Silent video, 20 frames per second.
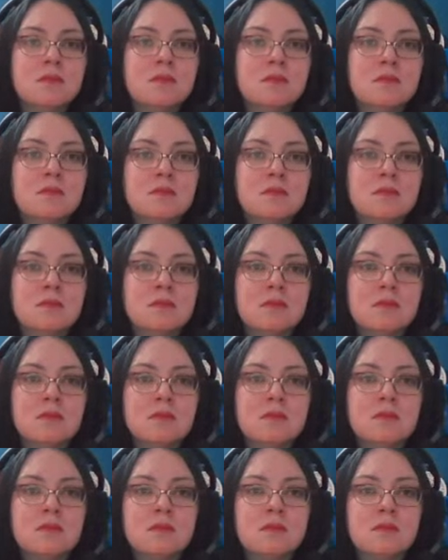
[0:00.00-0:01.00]

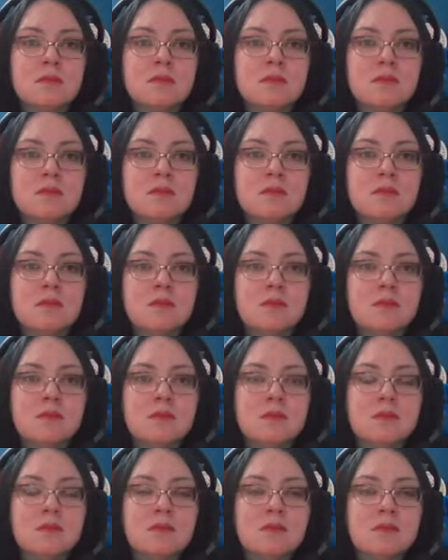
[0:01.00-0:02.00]

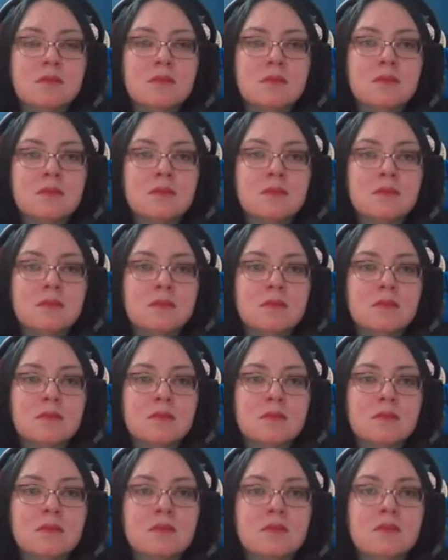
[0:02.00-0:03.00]

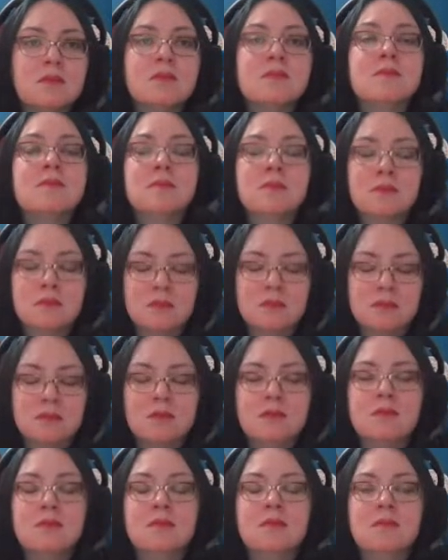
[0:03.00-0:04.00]

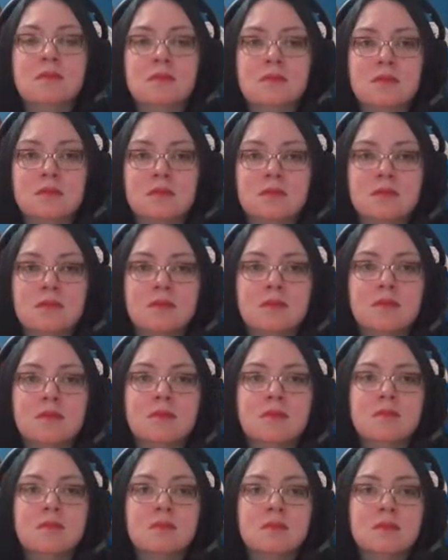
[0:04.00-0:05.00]

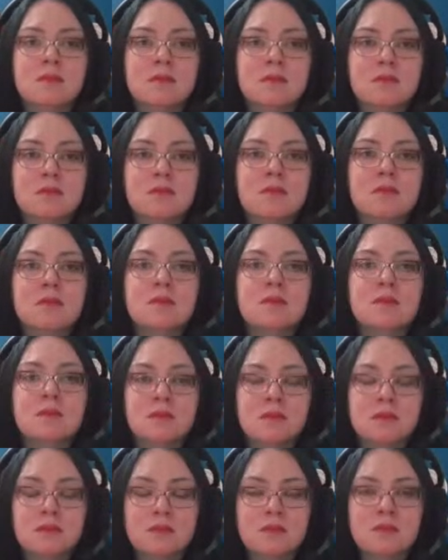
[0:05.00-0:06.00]

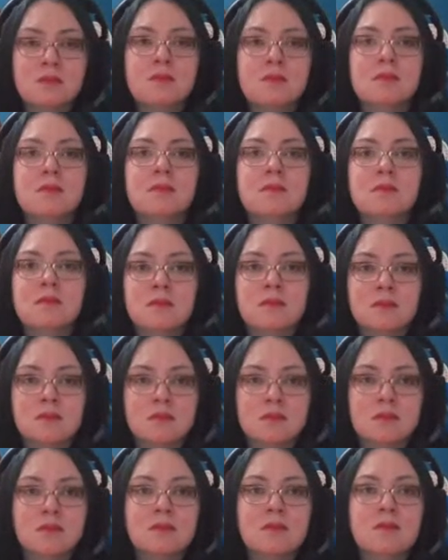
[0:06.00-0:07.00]

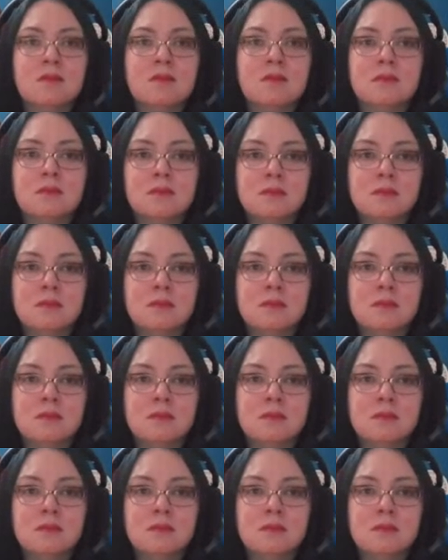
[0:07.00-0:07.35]
[no speech]